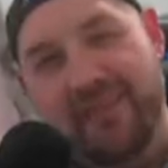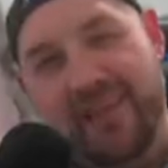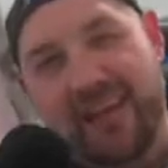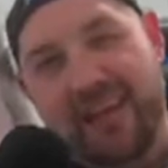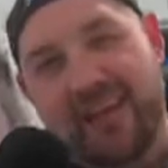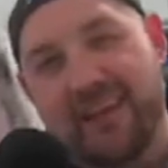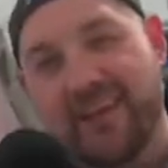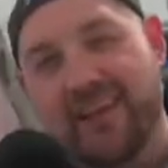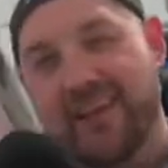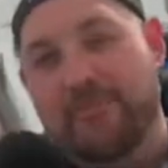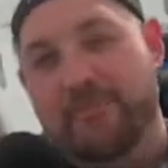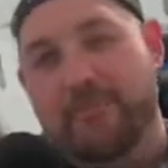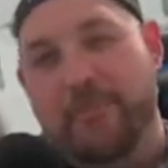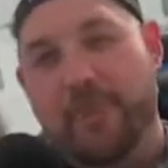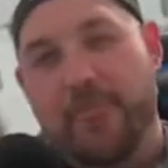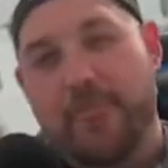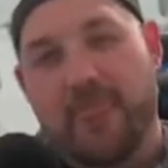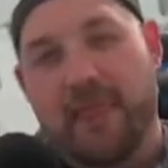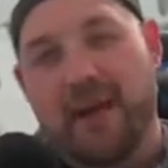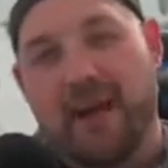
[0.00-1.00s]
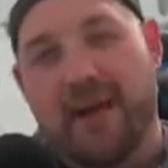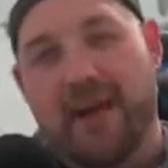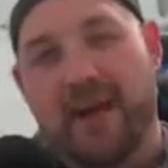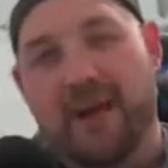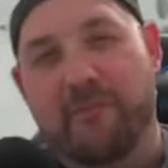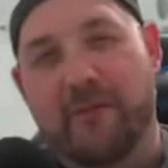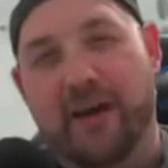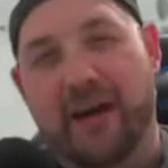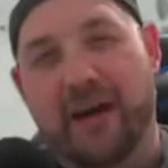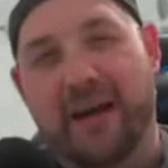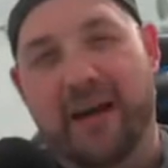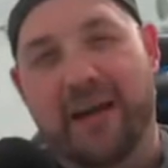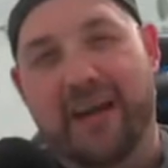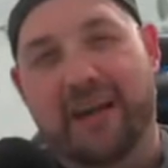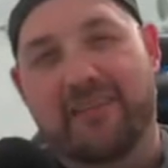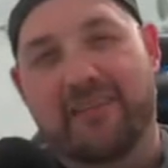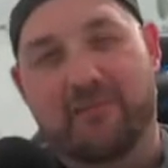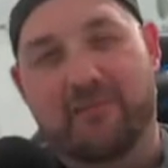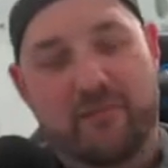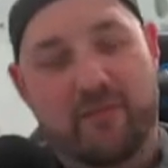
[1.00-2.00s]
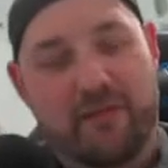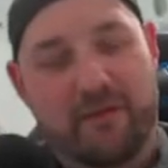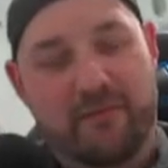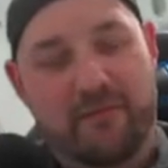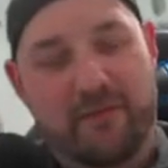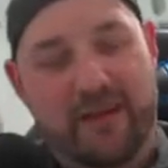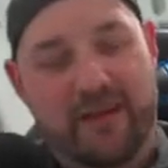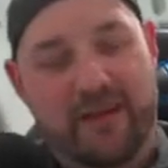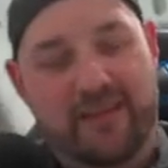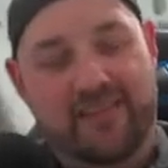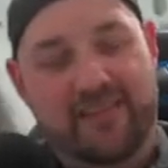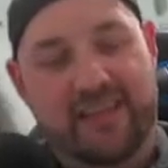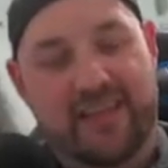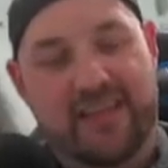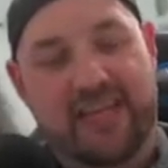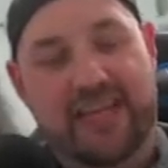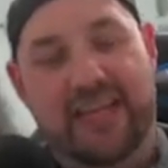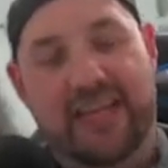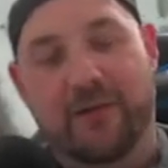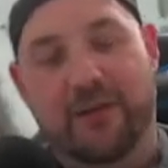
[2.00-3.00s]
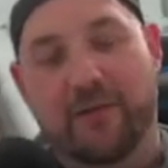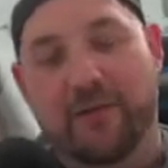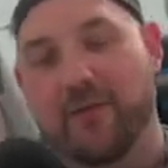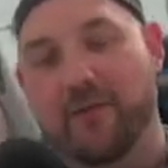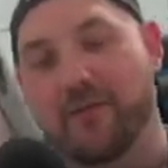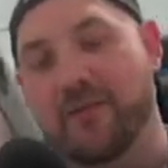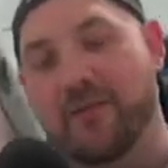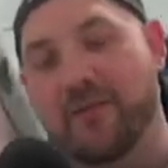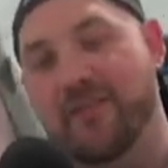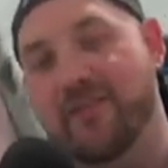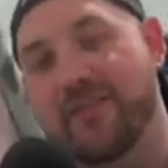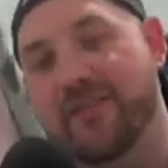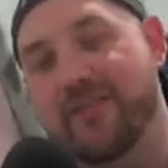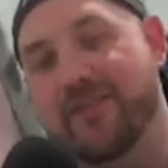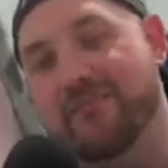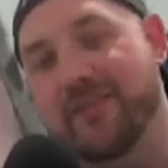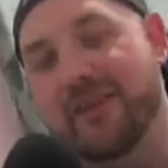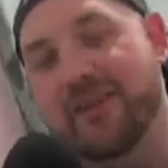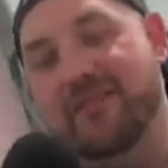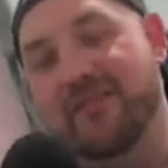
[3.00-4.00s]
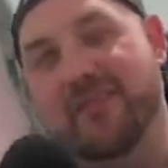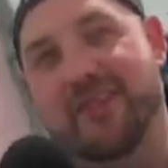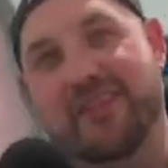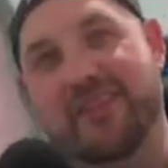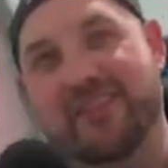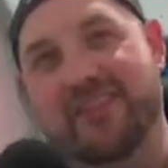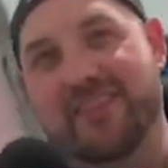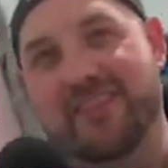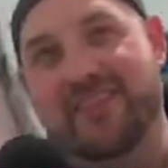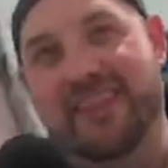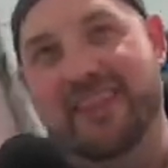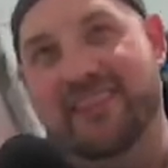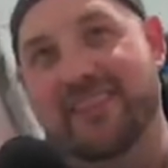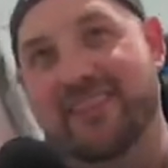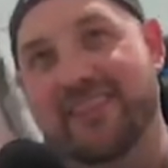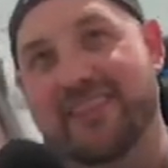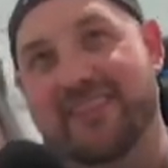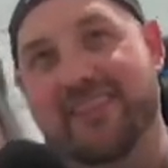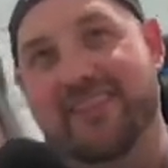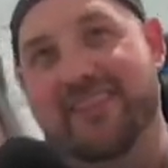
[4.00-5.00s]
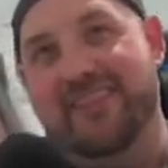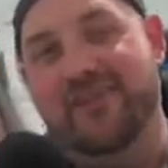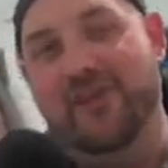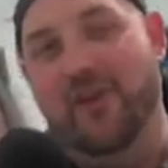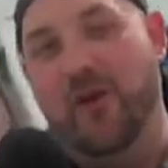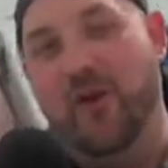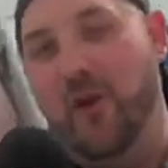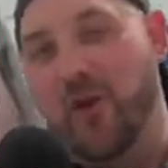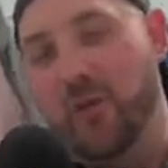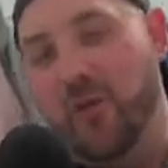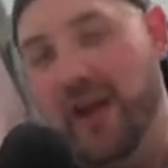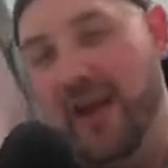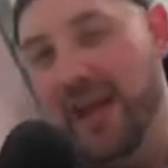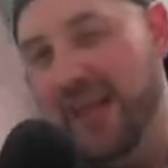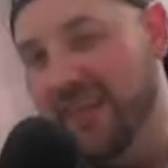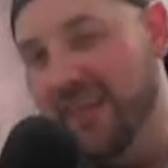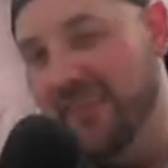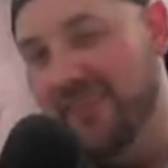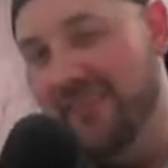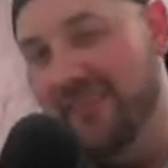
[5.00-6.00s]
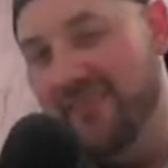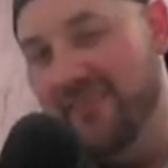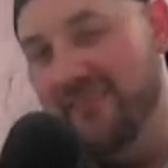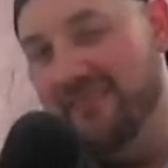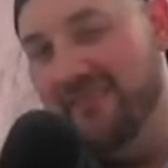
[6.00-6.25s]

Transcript: thing. Um, I remember thinking when it was previewed, it was just like, there's just no way there's